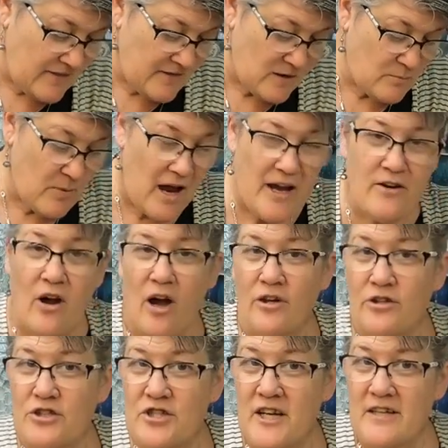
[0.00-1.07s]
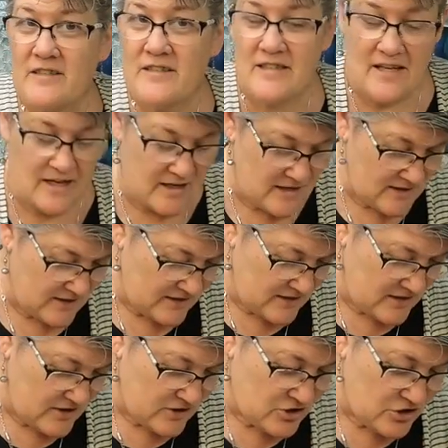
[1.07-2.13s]
And then my daughter Chelsea,
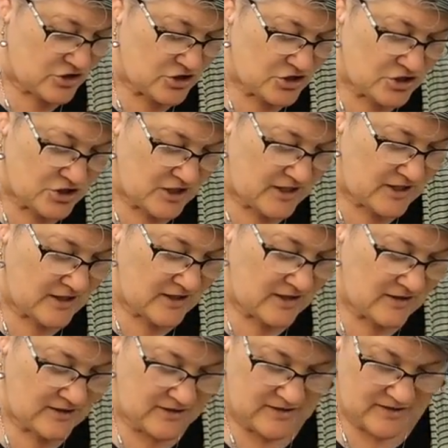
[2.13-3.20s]
she